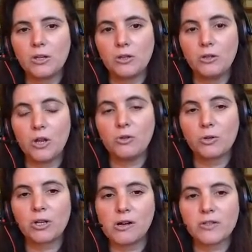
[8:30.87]
you
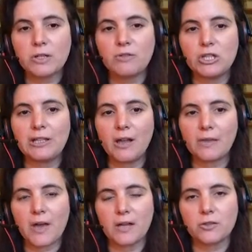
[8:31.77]
could ask if she'd
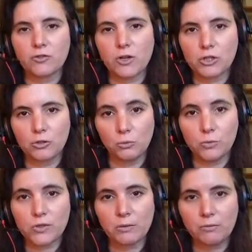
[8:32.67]
like that instruction
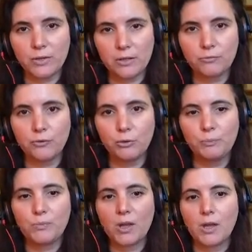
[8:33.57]
also in written
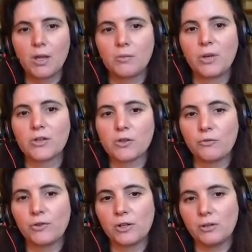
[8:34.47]
form, because
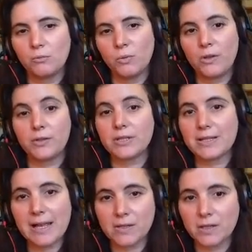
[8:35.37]
often with
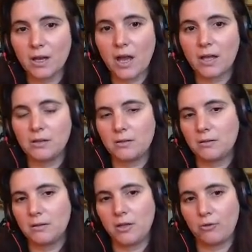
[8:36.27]
dyslexia, and
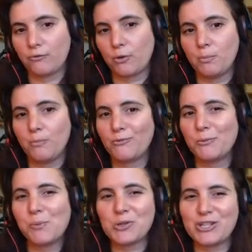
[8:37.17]

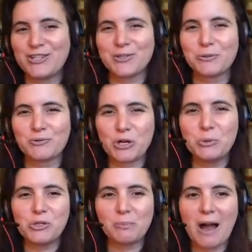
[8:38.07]
from what she's sort of
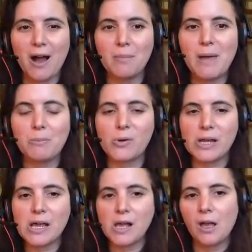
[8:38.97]
told you about her
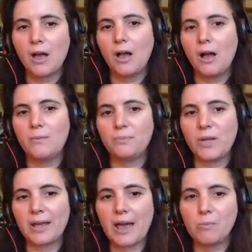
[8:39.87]
memory,
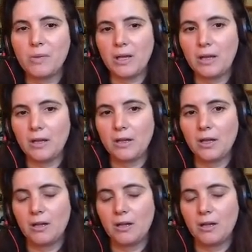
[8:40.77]
it can be